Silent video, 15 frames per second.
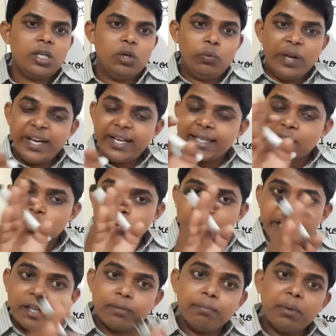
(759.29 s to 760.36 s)
When to
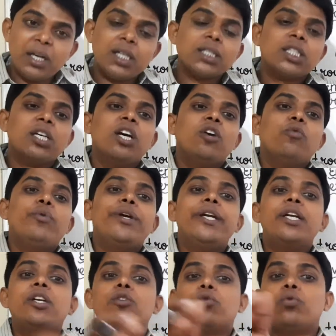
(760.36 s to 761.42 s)
take birth,
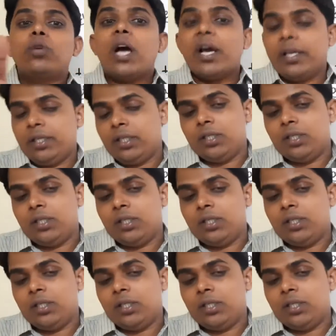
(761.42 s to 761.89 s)
when to die.